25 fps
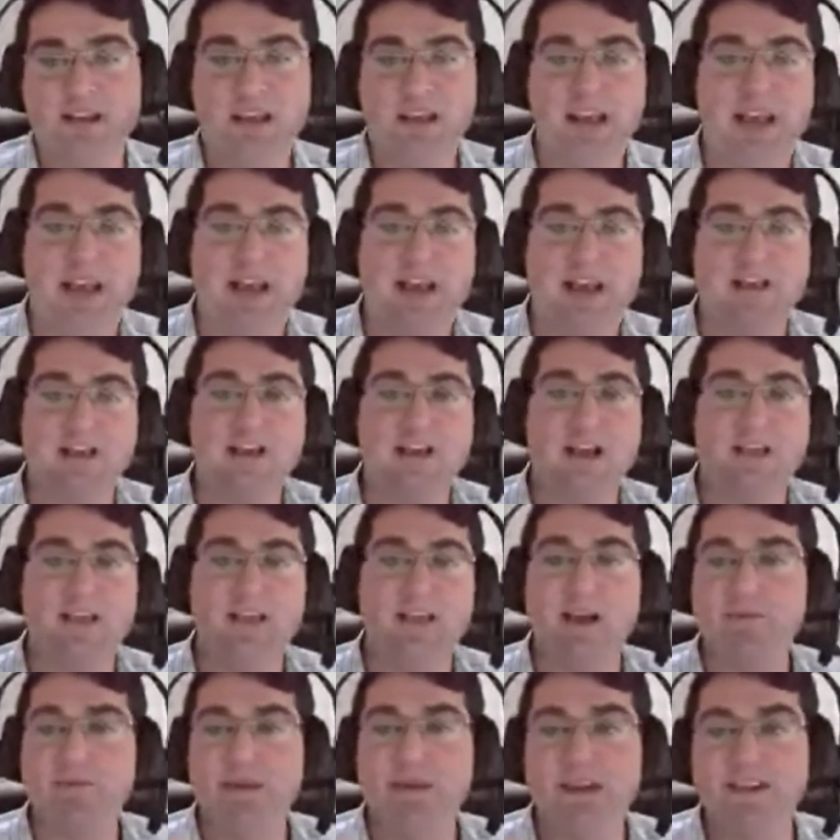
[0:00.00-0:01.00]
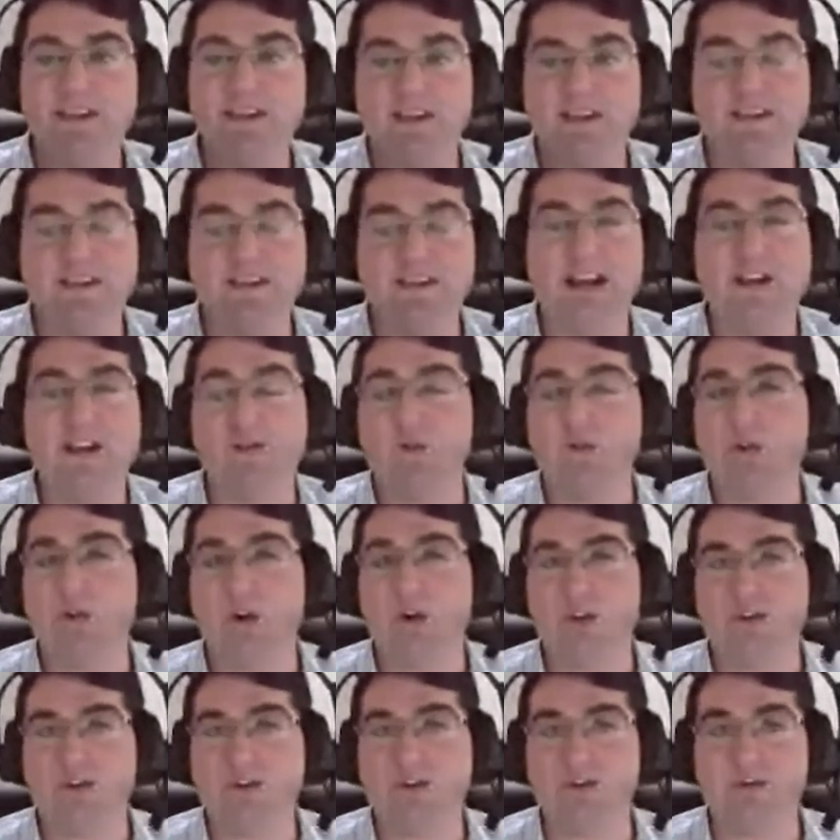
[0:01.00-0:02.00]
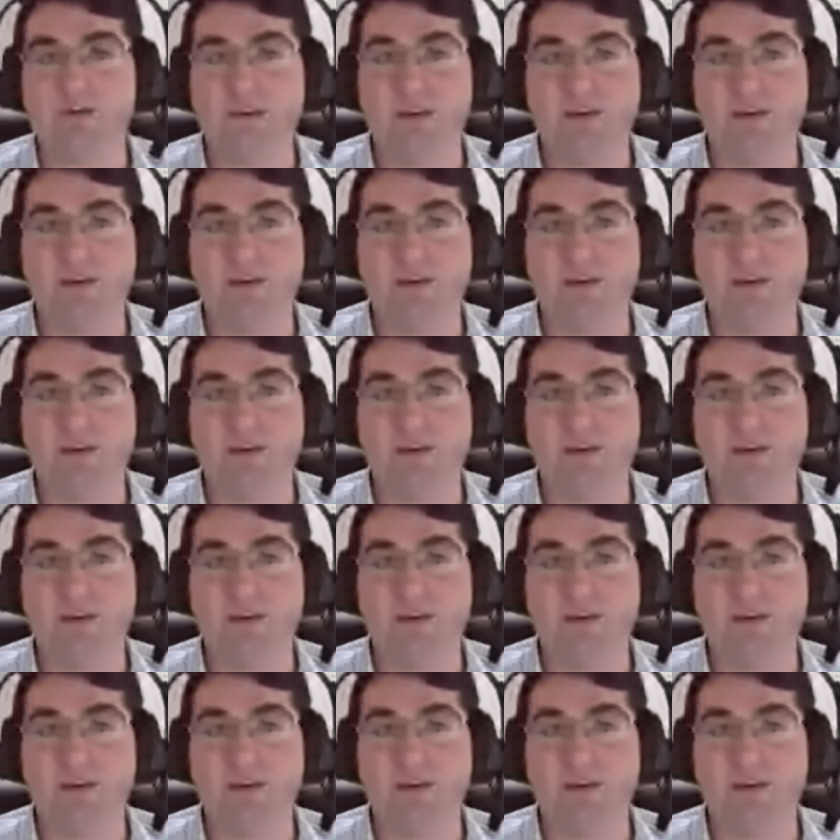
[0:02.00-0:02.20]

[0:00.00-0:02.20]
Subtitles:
And that means it's an annual cost of